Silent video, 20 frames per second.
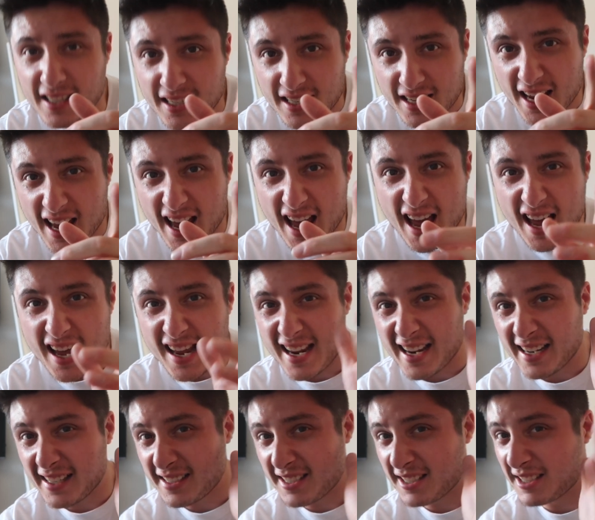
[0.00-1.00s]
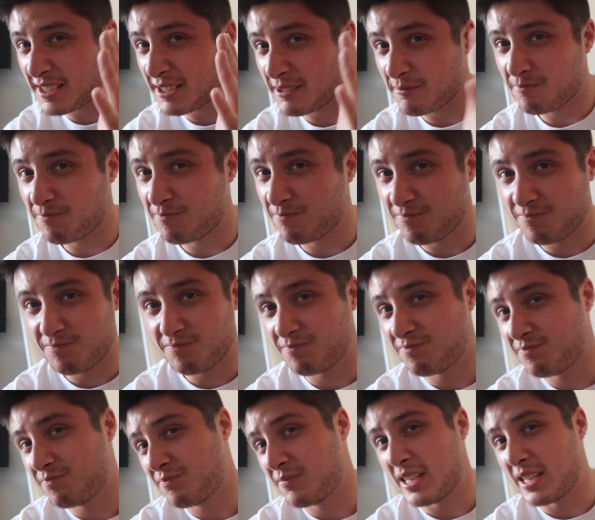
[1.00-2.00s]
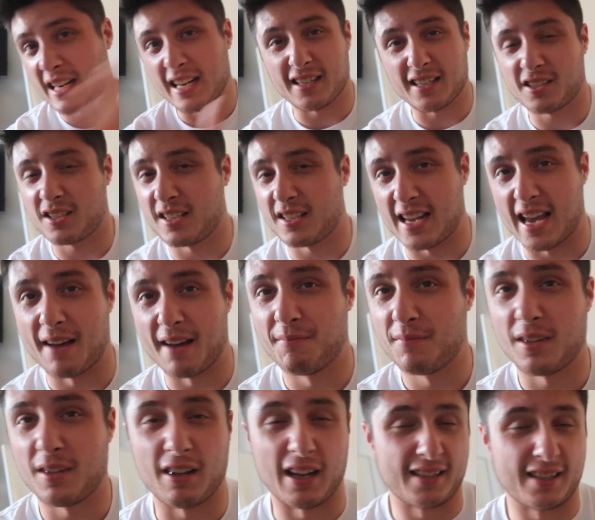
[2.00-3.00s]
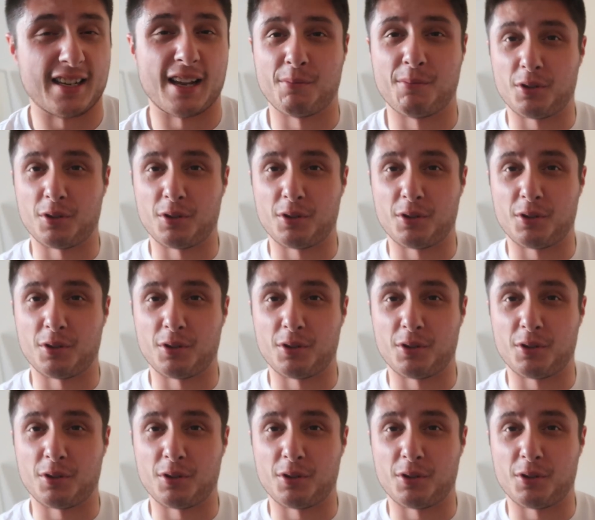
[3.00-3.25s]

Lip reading: yeah, it's like I said,